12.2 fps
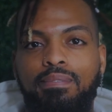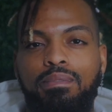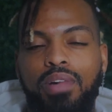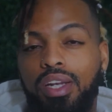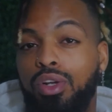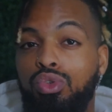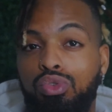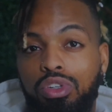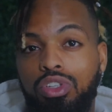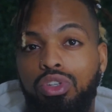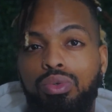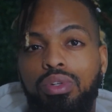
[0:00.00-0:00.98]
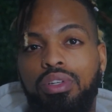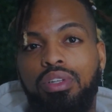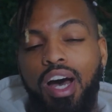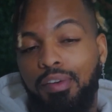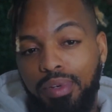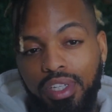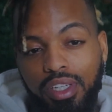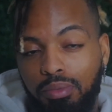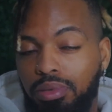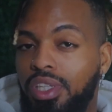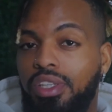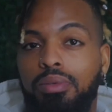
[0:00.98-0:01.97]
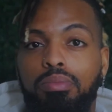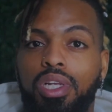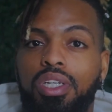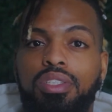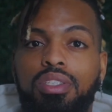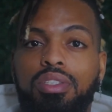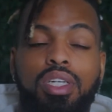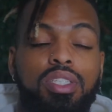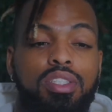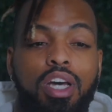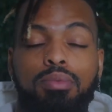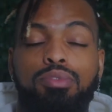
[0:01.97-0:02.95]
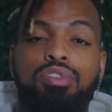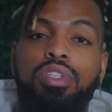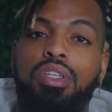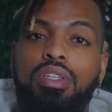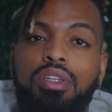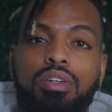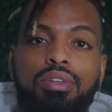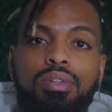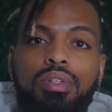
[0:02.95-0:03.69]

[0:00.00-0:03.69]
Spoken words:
I know you can do it. I've been completely blessed since I stopped drinking, yo.